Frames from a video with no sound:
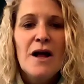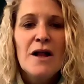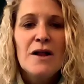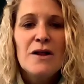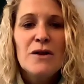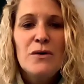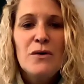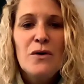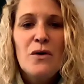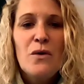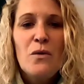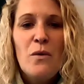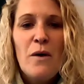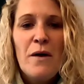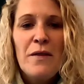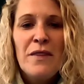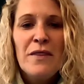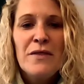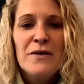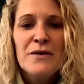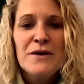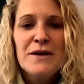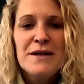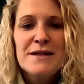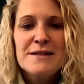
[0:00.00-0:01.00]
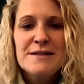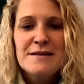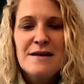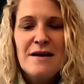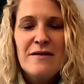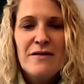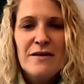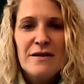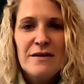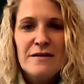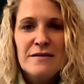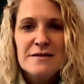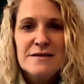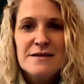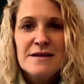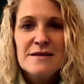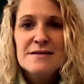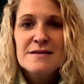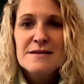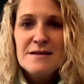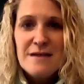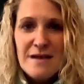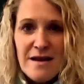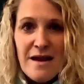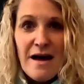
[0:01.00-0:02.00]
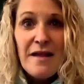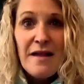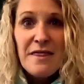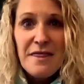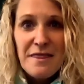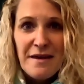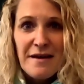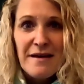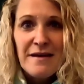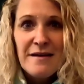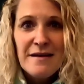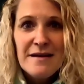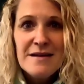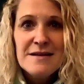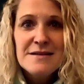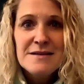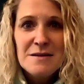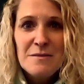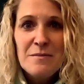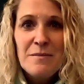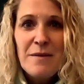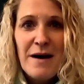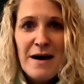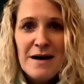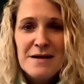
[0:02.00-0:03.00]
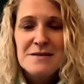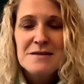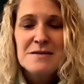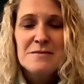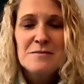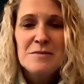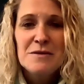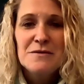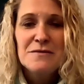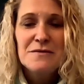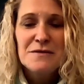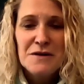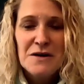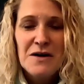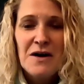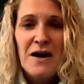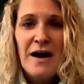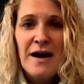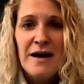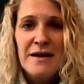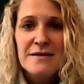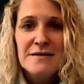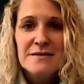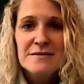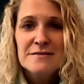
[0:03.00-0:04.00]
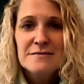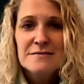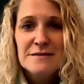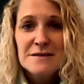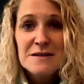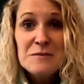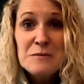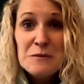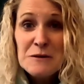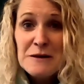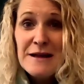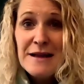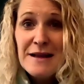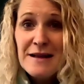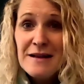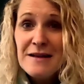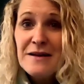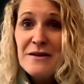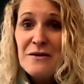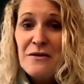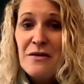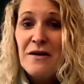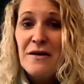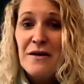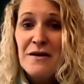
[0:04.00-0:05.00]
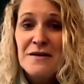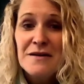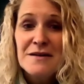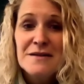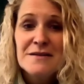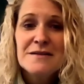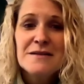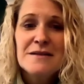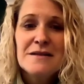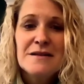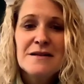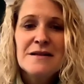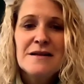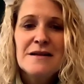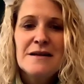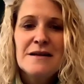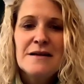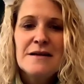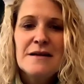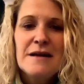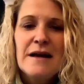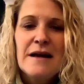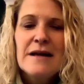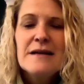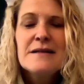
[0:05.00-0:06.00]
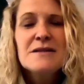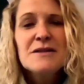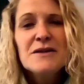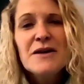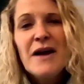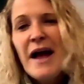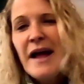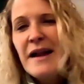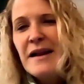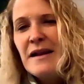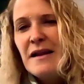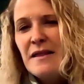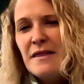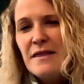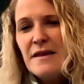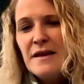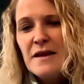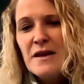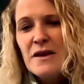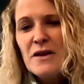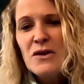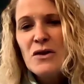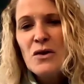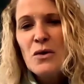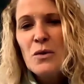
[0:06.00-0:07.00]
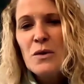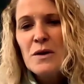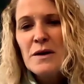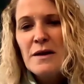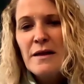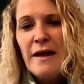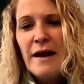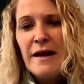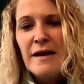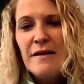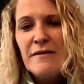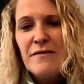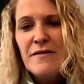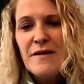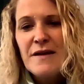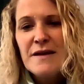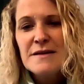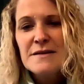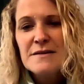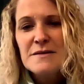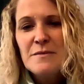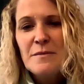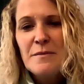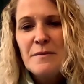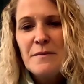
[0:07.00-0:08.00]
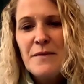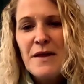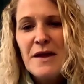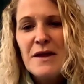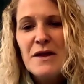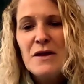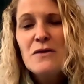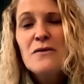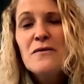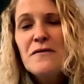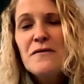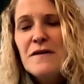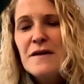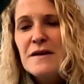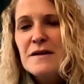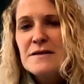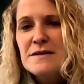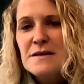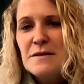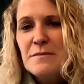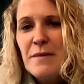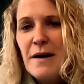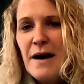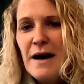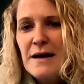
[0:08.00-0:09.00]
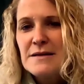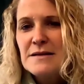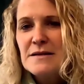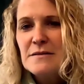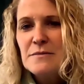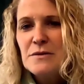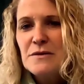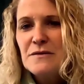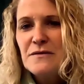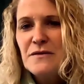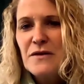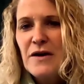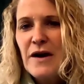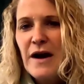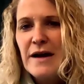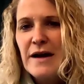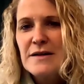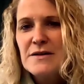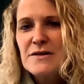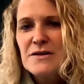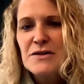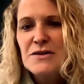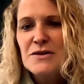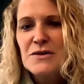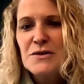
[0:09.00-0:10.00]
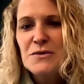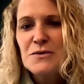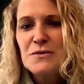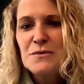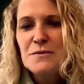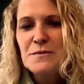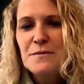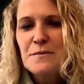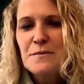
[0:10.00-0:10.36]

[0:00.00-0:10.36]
Luke 137 says nothing is impossible for God. It's pretty clear there. Is there anything in your life that is that you feel is impossible for God to do?